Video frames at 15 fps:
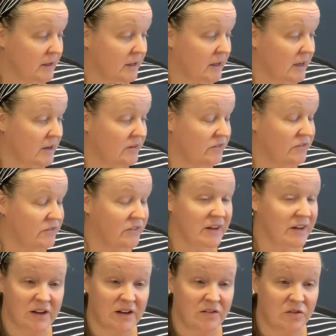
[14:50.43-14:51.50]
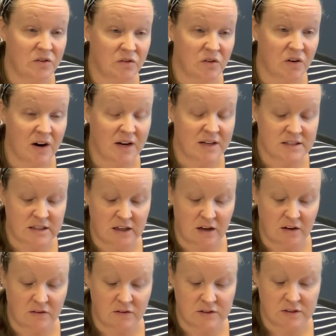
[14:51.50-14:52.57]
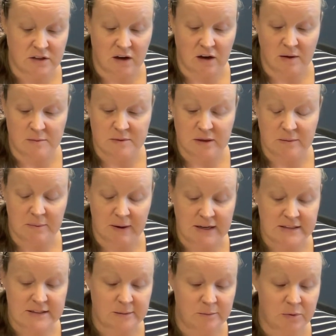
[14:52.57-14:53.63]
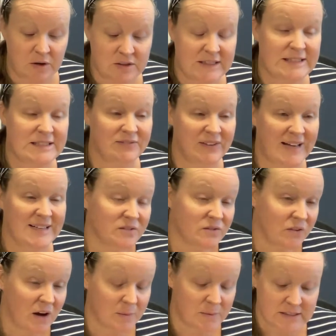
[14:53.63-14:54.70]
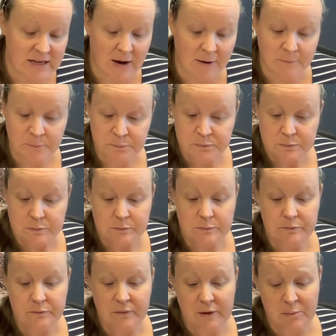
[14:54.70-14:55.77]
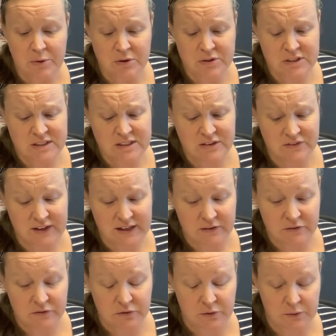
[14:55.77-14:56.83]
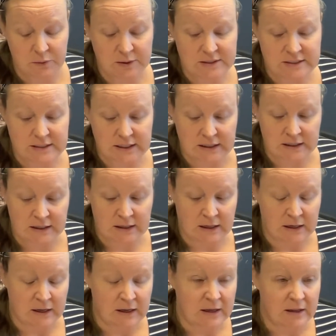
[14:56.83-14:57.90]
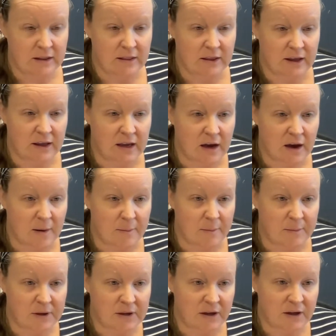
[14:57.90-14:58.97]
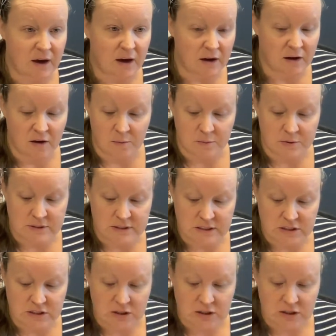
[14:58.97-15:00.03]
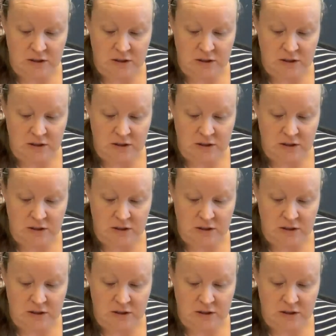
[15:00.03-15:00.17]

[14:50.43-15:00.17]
feeding variety over time, balancing proteins, fats, and fibers out, positively influencing the gut composition of